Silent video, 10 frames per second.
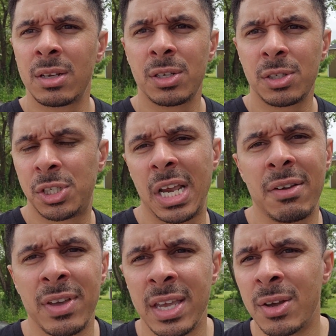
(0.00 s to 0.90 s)

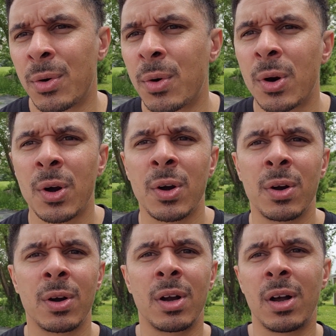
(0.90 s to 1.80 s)
Chevy
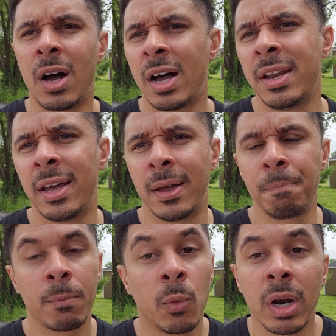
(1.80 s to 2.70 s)
or Honda,
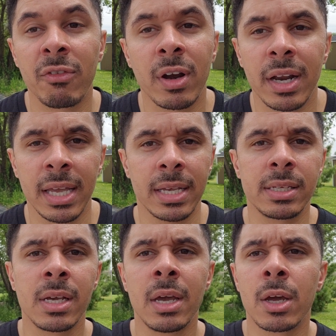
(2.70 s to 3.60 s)
whatever it
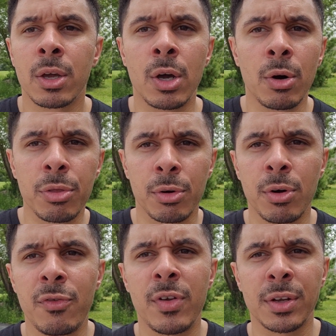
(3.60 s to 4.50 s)
is, go through,
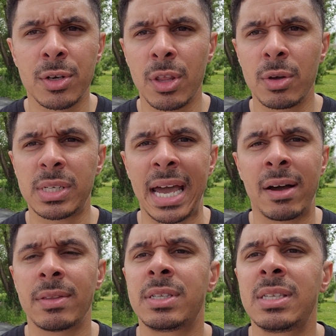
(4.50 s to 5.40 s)
filter those
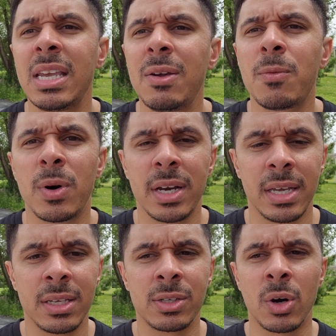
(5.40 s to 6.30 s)
out, and see what
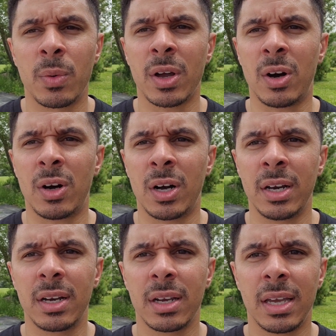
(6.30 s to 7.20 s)
is going
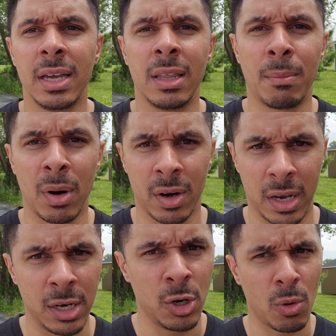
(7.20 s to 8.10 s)
on
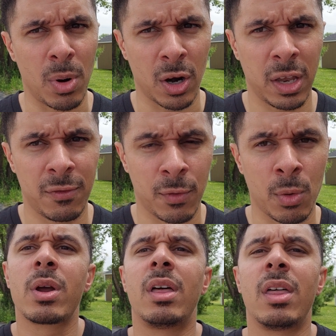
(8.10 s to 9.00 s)
in market
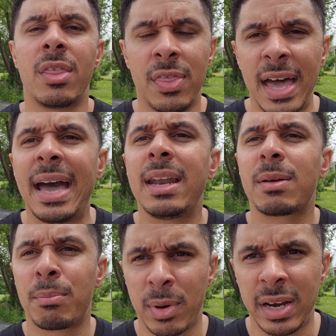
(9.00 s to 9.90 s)
for that
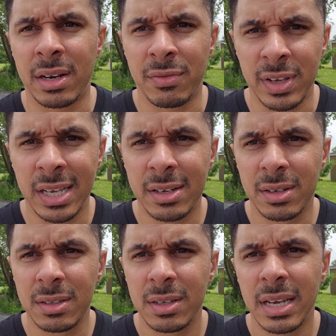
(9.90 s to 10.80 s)
brand of
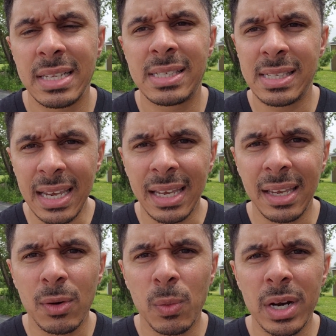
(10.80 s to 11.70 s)
vehicle, and see
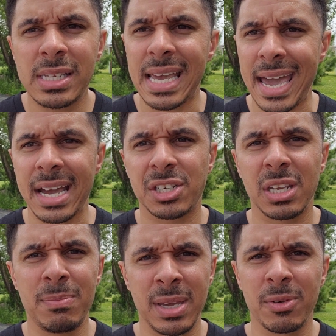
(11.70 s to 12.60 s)
what is actually
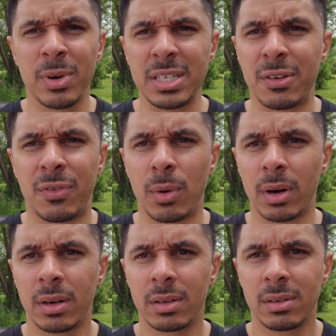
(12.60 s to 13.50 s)
being rented for.
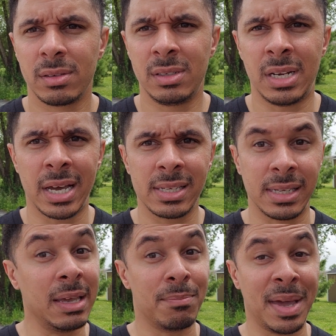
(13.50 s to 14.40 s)
Does
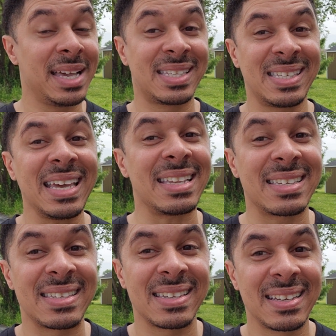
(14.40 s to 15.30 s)
it make
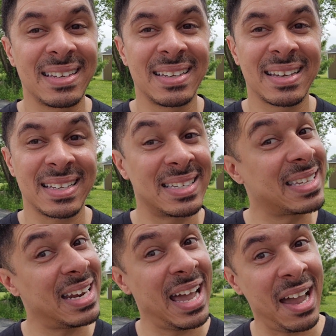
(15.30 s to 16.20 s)
sense? Because it's
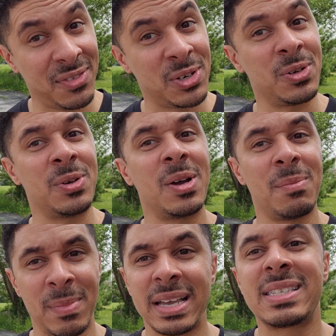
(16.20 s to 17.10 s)
going to have to
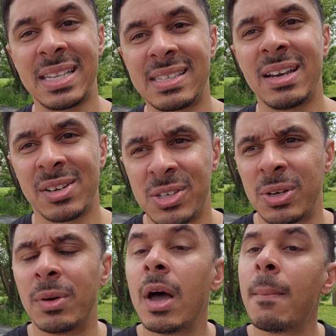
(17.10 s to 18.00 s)
make sense here
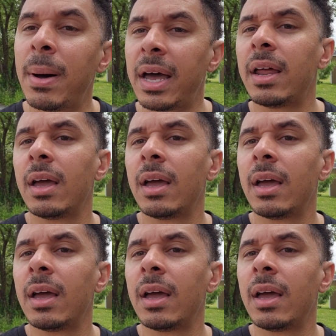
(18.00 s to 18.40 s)
soon. But